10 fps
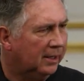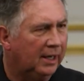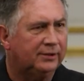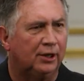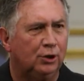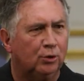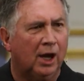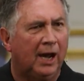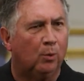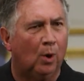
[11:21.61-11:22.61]
He said, you
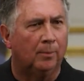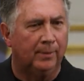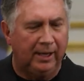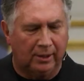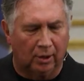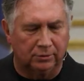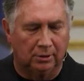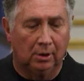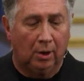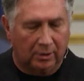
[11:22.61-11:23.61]
can't whoop me. He goes,
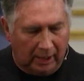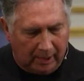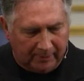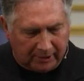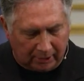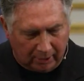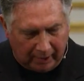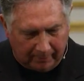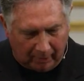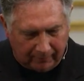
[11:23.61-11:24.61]
okay, let me take your
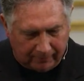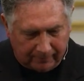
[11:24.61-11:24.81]
name off.